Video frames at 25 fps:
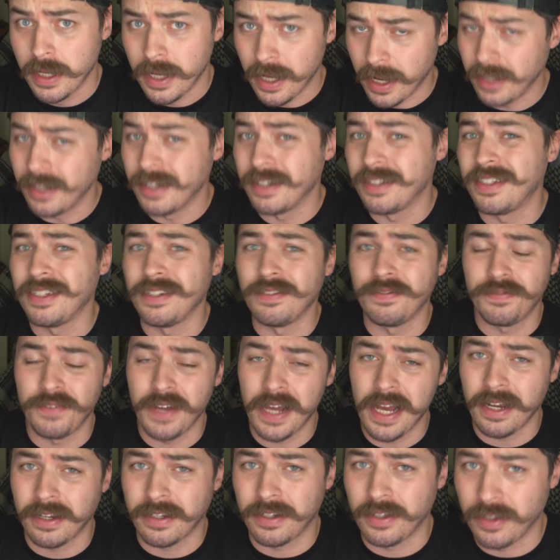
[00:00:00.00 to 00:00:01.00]
It is in
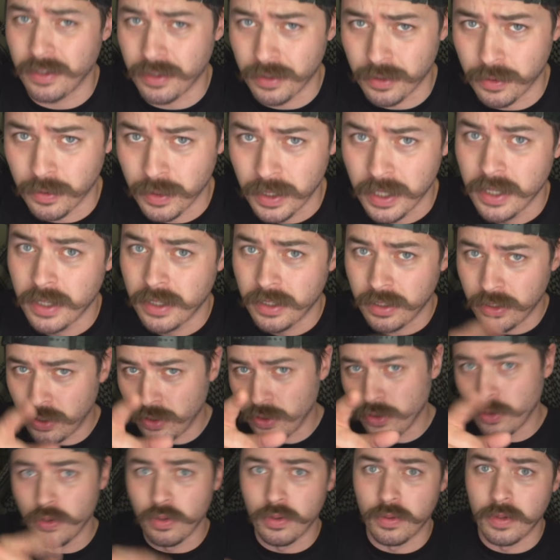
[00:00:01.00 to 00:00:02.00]
fact, though,
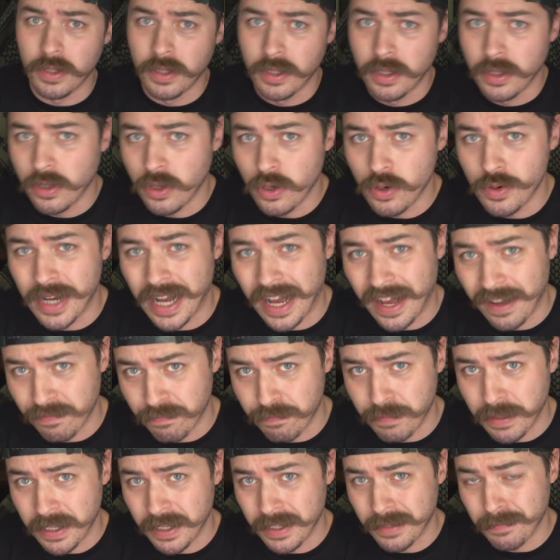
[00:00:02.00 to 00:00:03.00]
you who
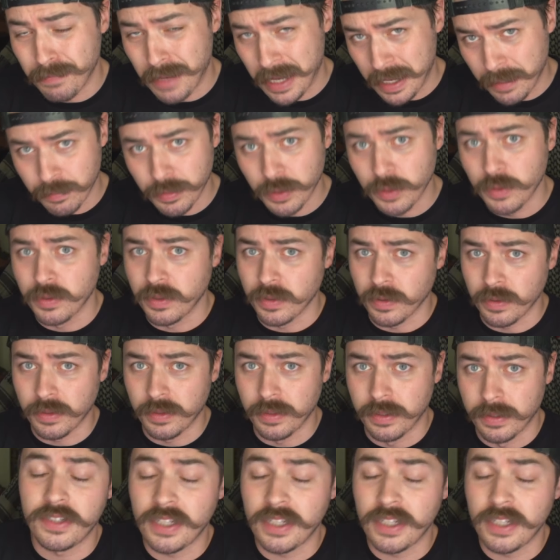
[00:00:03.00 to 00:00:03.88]
have been bamboozled.